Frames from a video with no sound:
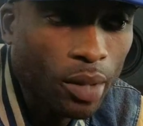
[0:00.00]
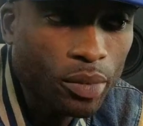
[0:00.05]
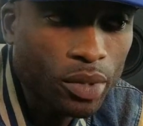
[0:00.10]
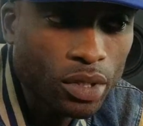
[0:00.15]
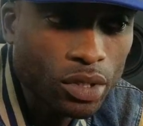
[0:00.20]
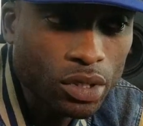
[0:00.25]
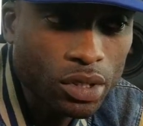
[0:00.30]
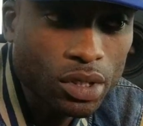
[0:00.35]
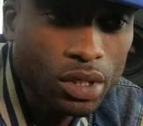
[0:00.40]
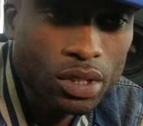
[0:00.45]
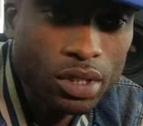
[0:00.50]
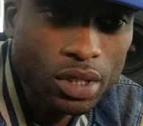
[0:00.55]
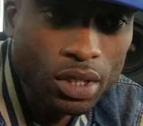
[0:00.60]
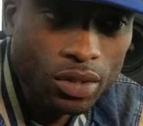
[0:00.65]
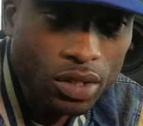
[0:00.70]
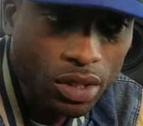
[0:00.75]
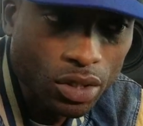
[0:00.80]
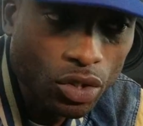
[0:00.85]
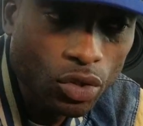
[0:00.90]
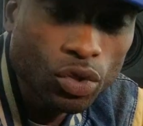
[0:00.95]
It's
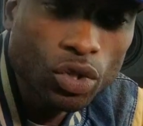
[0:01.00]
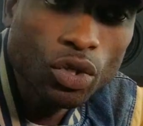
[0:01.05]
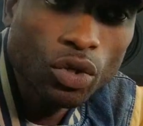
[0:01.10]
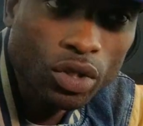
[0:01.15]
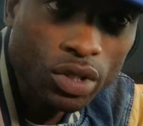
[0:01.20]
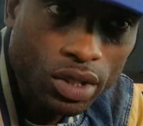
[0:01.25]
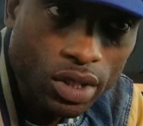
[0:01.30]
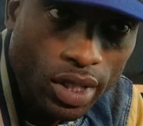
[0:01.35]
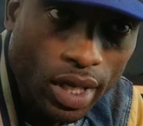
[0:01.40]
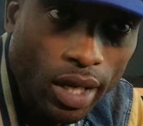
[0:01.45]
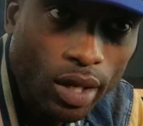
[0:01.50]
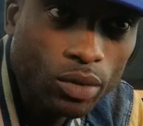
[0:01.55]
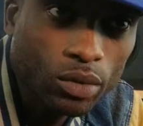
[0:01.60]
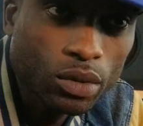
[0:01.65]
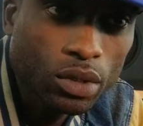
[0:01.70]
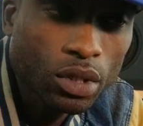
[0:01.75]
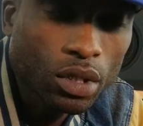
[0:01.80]
a New York sound,